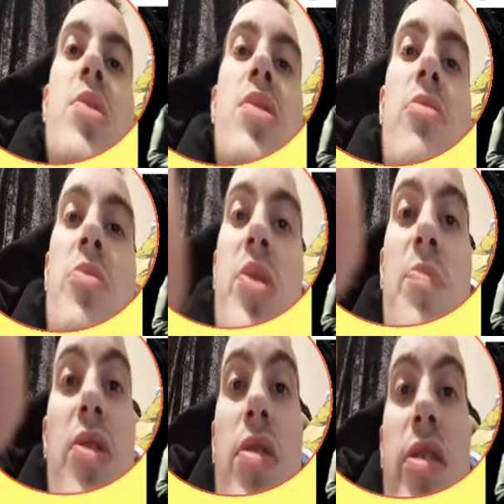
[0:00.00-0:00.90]
steals the
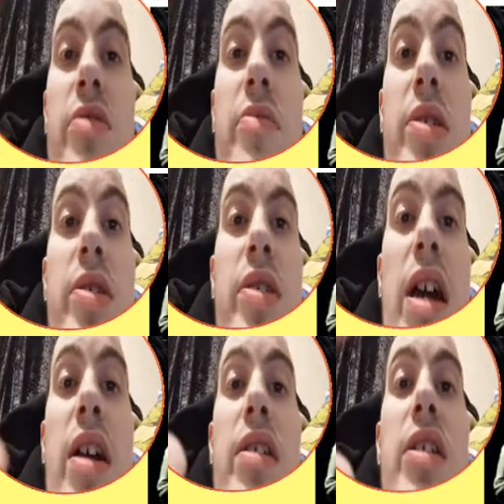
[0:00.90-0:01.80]
spotlight away,
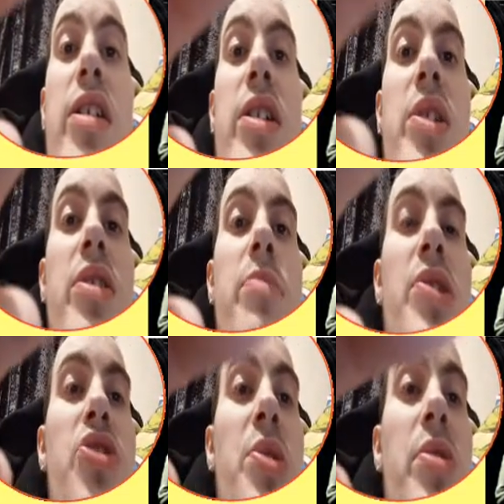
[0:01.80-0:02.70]
and then he gets killed by
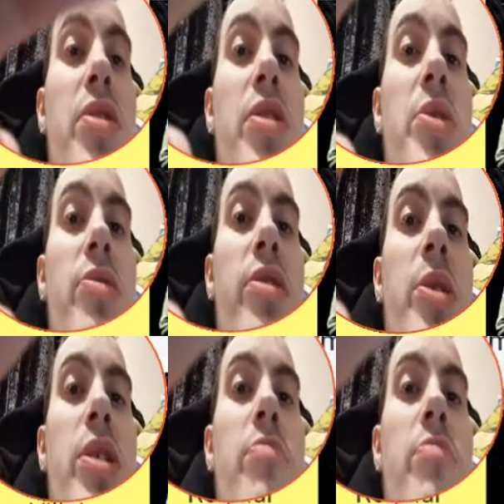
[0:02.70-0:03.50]
Jason Todd, so he doesn't get